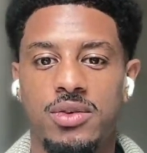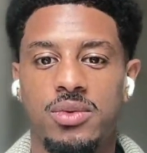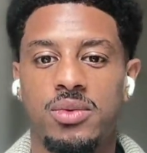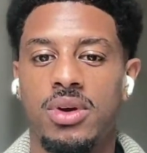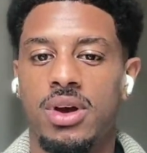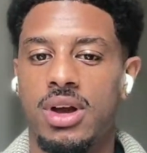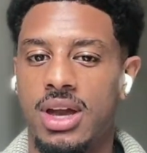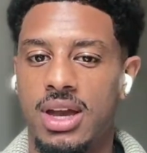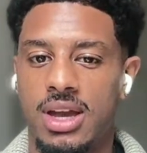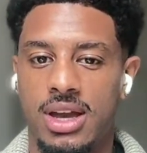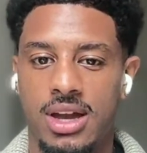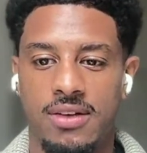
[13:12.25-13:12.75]
you
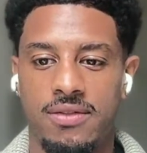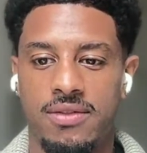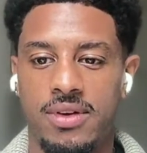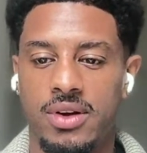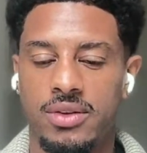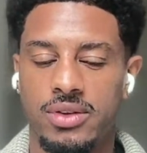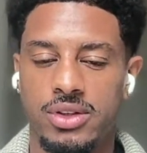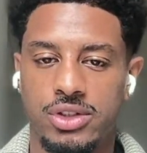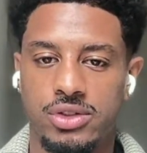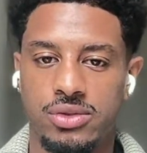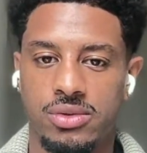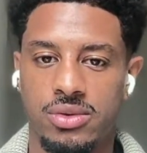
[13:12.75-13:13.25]
hey, I
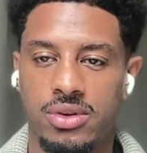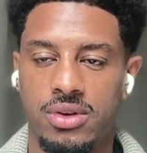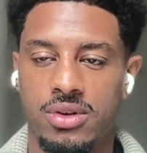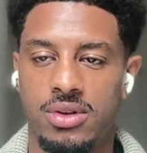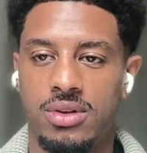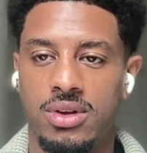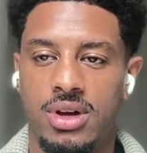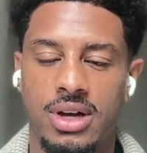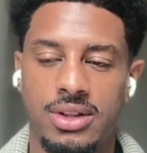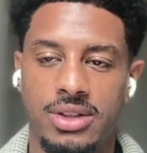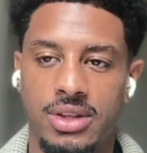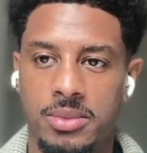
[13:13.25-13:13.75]
found this
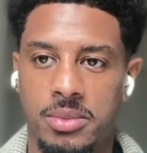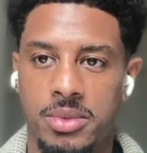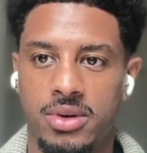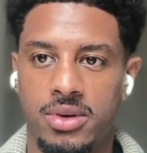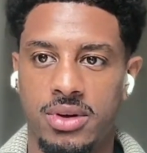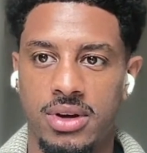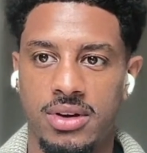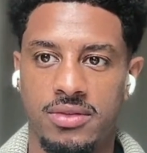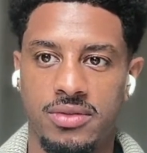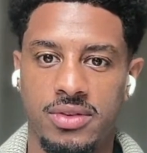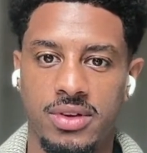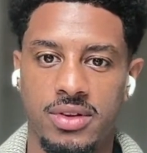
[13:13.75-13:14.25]
role, I think I'm a
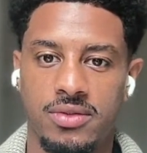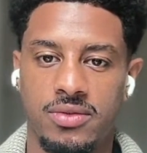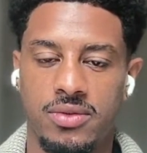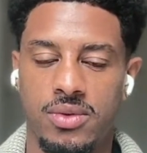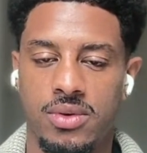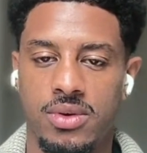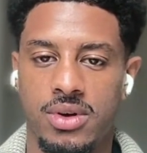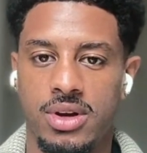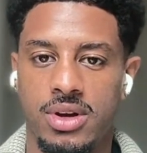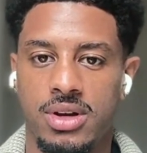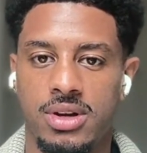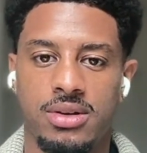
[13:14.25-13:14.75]
great fit
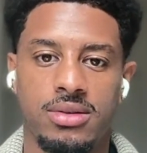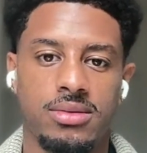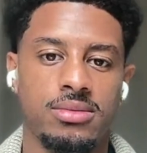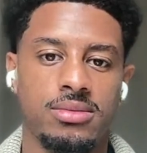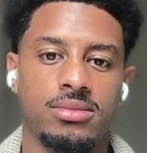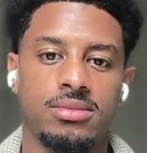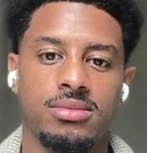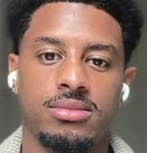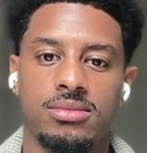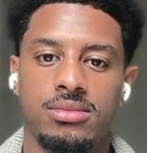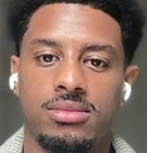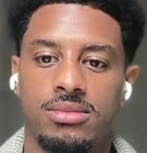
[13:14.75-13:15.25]
for it.
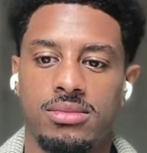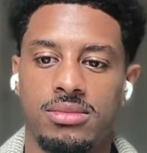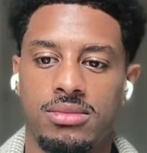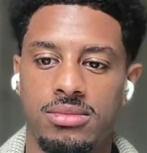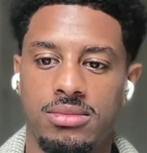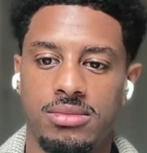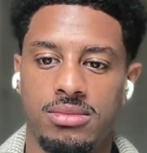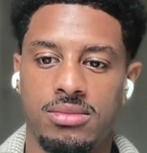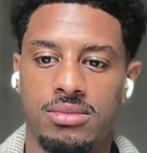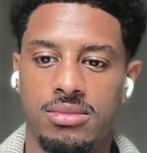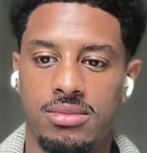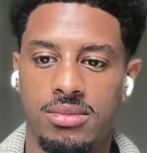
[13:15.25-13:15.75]

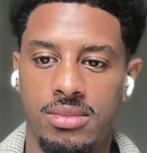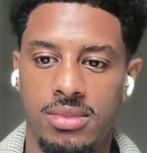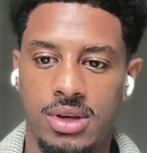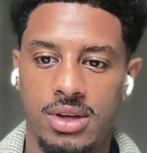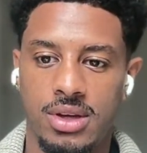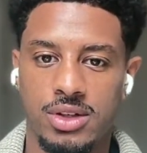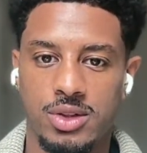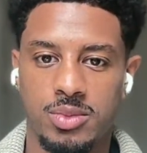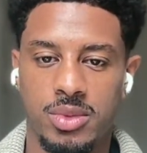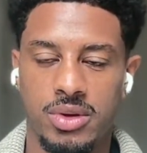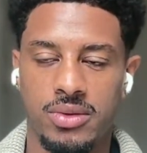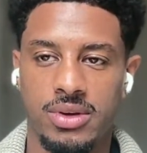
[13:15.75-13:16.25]

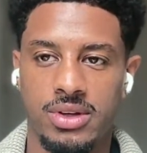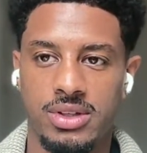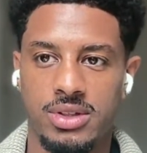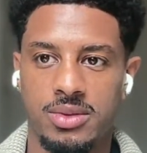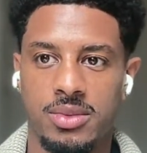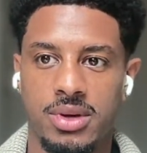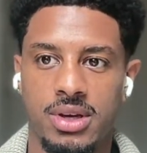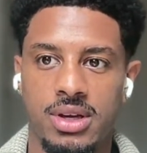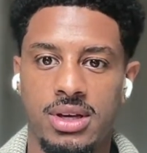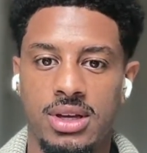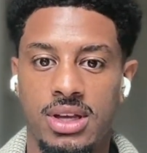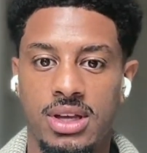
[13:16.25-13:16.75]
Here's my
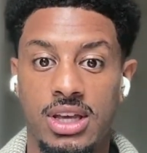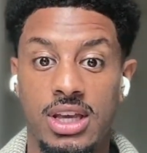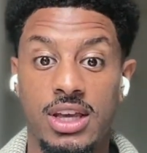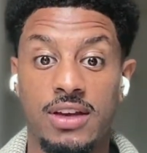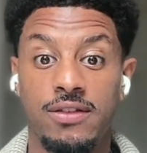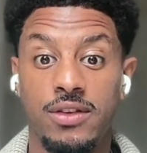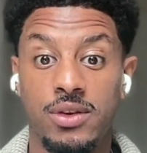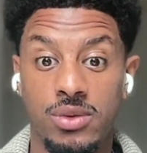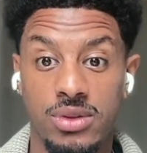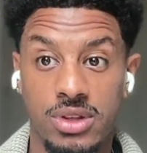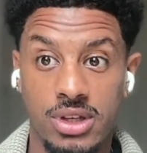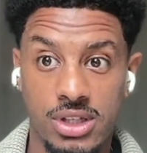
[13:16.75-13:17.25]
resume. If
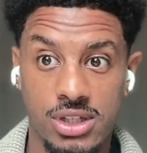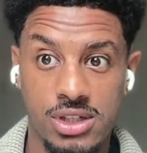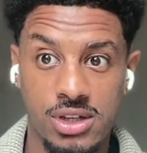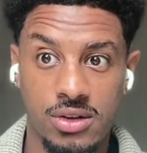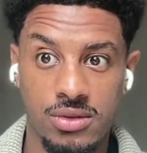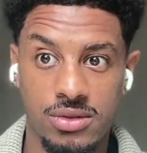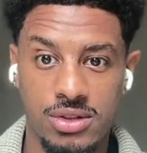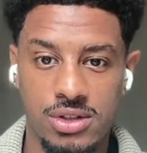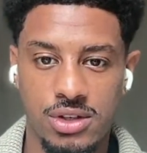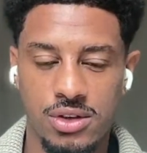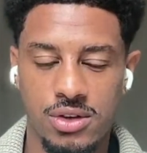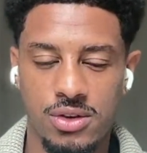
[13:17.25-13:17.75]
you think
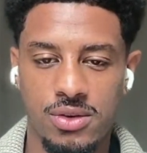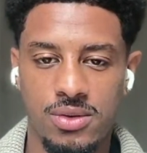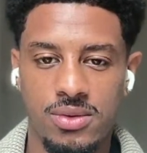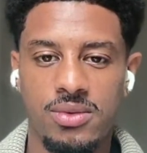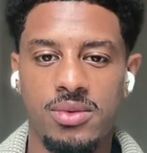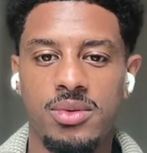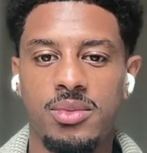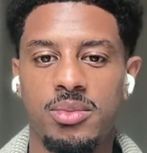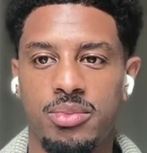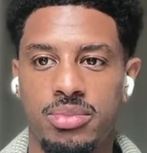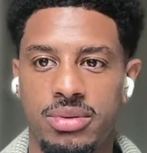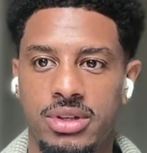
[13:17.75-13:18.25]
so too,
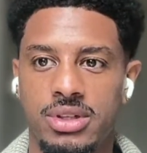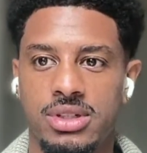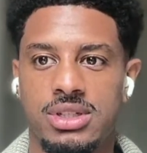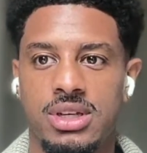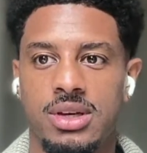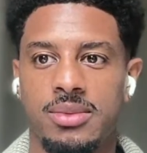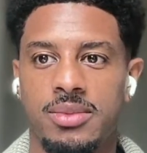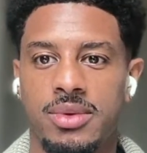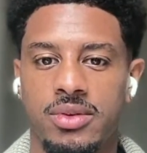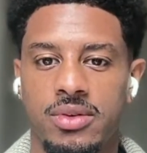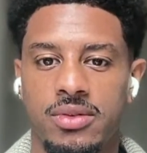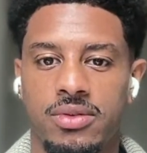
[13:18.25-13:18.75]
please
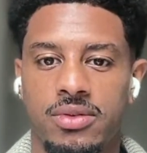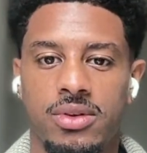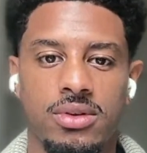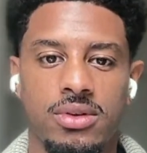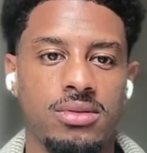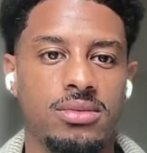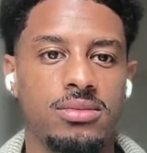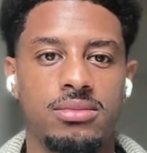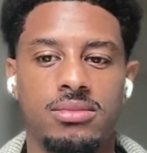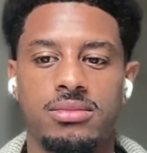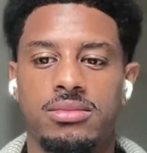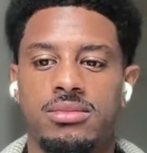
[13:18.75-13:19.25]
send me a referral.
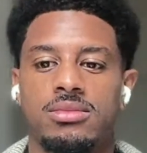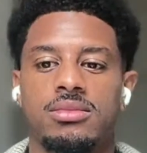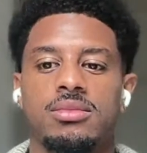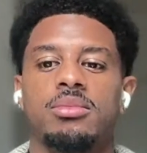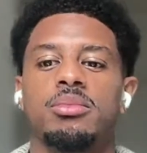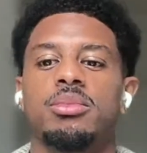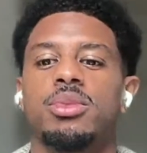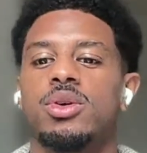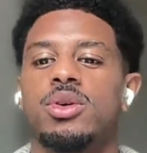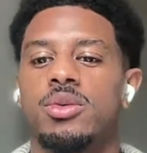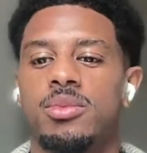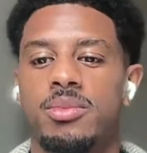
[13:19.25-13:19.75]

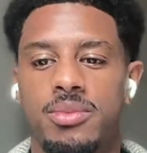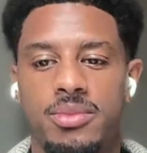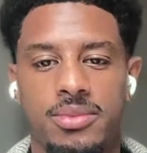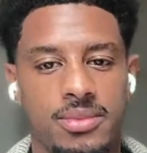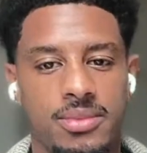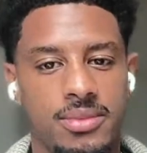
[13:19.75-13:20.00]
Boom.